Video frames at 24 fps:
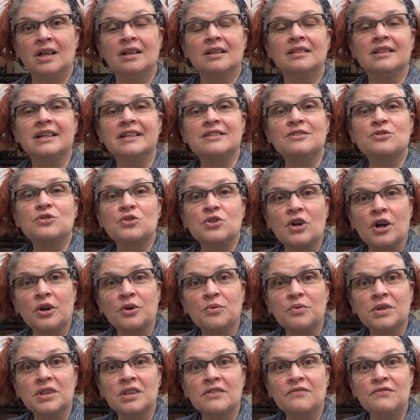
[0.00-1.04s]
Let's start
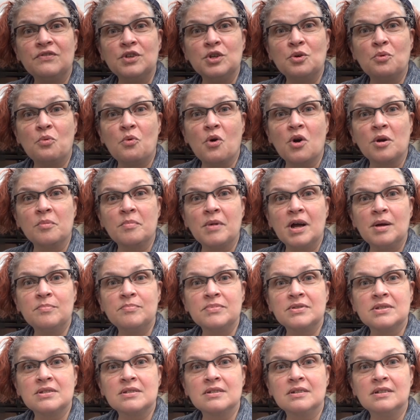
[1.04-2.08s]
with a few
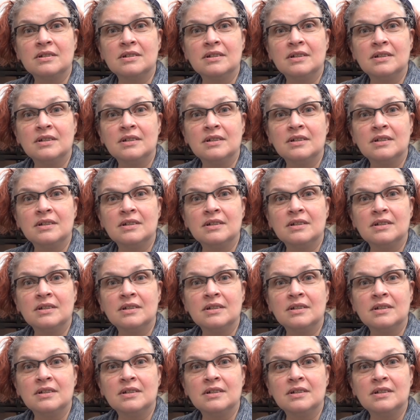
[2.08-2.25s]
warm-ups